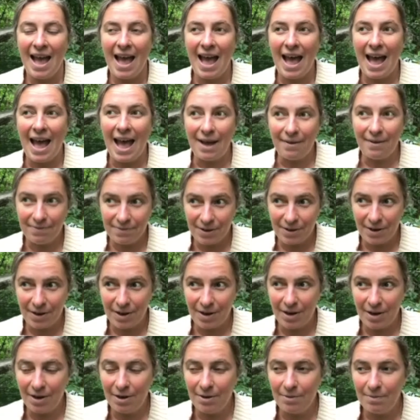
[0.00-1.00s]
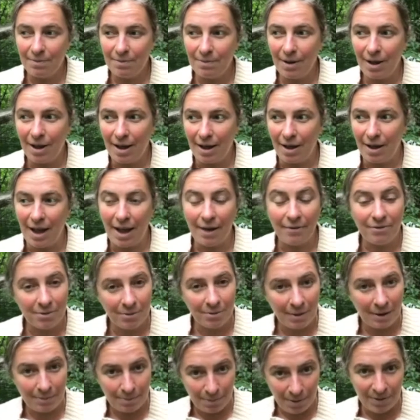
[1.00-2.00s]
After
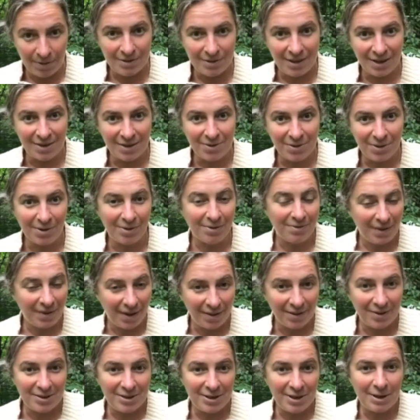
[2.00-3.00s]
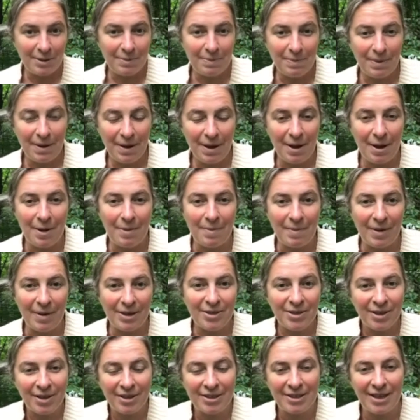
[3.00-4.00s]
my postdoctoral fellowship, I
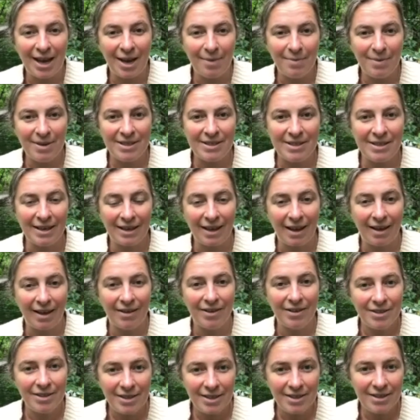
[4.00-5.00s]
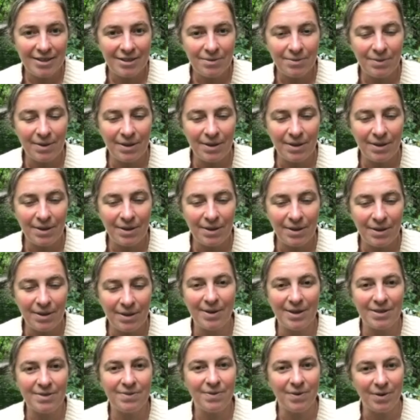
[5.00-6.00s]
took a job as an ecologist with the
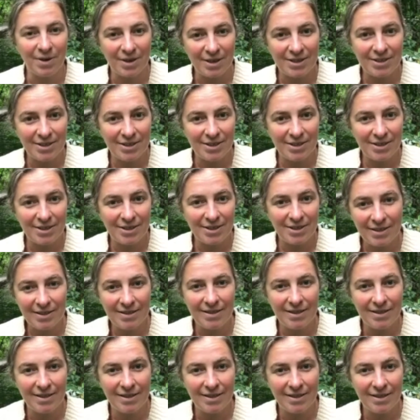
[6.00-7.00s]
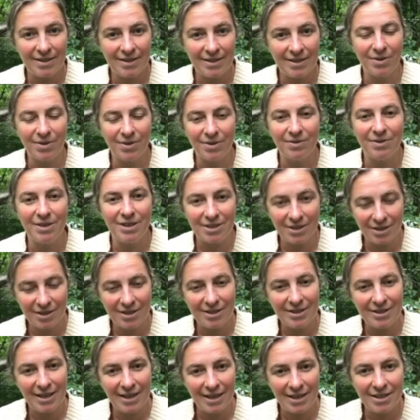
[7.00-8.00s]
U.S. Forest Service in the Northern Research
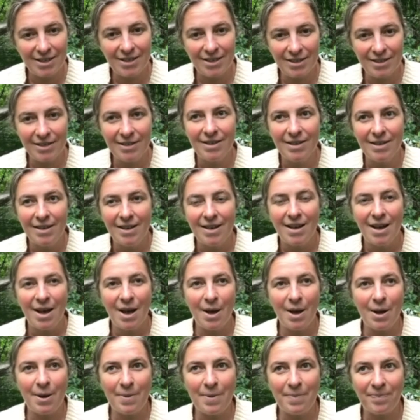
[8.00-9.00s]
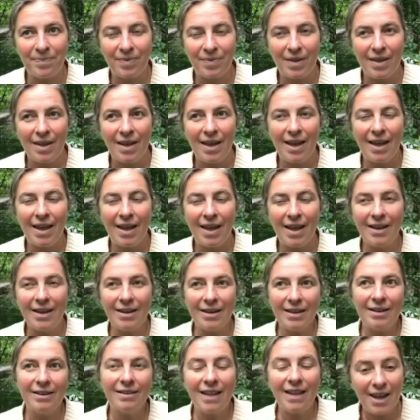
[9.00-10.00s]
Station. And in
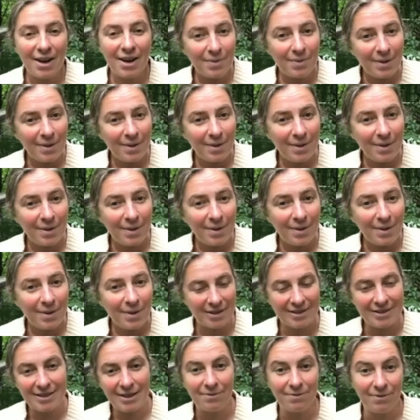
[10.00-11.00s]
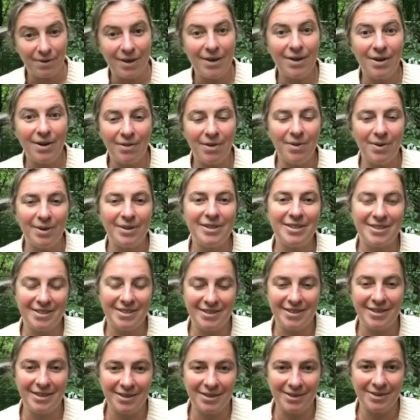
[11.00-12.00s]
a lot of ways, my work is different, although it's
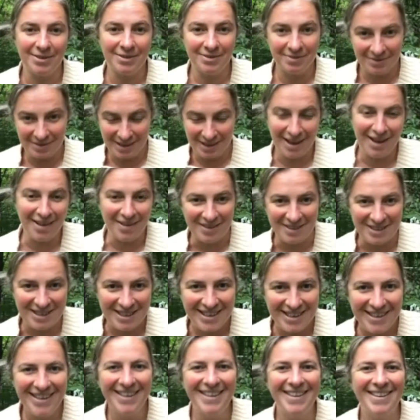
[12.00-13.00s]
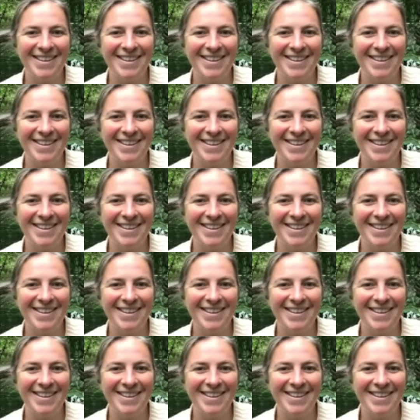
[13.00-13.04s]
still ecology,